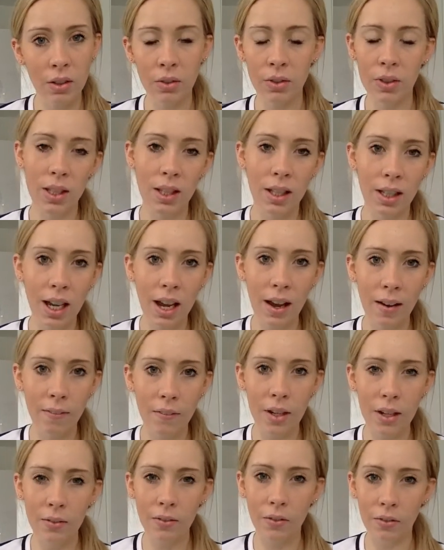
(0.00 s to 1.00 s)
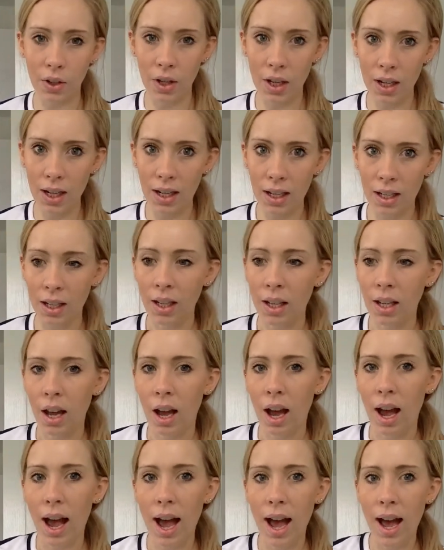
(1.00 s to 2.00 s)
Obviously they're caffeine free
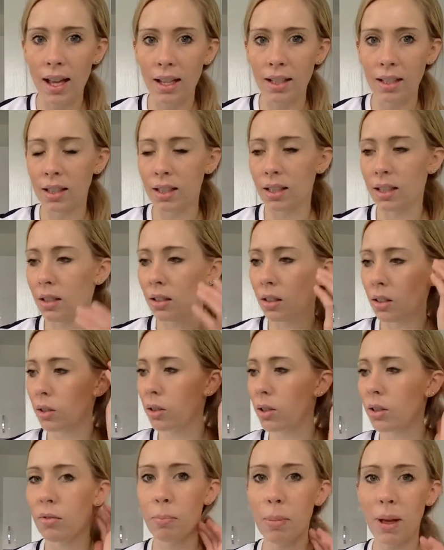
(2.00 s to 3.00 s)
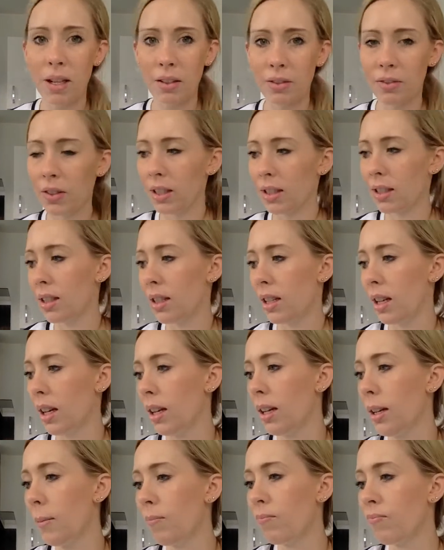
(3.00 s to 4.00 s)
and lots of benefits
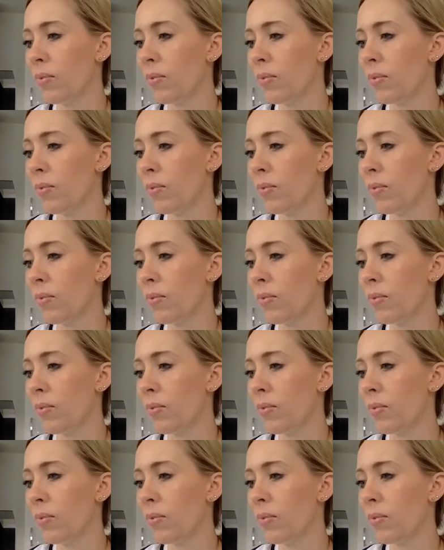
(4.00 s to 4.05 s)
there.